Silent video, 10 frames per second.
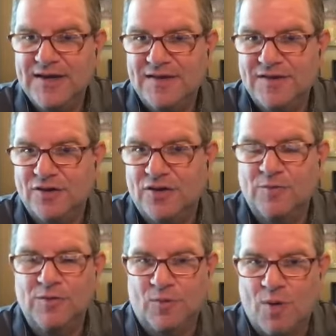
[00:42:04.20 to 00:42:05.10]
They're good
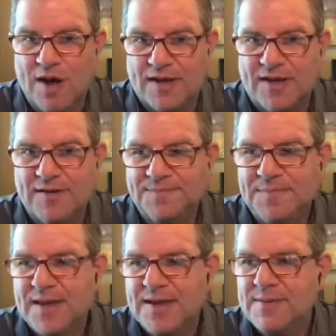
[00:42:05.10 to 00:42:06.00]
with a walk-in.
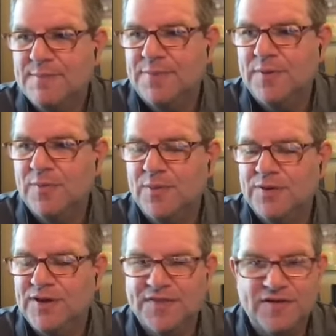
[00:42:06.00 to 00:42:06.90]
But when
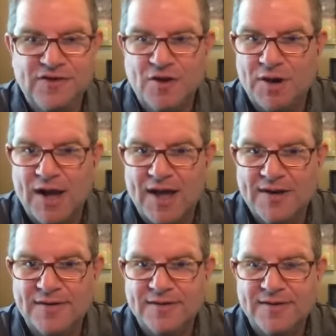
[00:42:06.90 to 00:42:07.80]
nothing's going
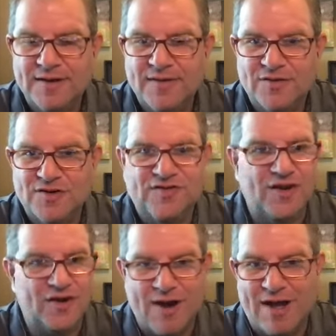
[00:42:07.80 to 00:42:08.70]
on, they're just
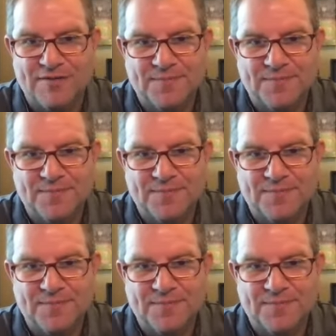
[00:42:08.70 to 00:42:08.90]
sitting around.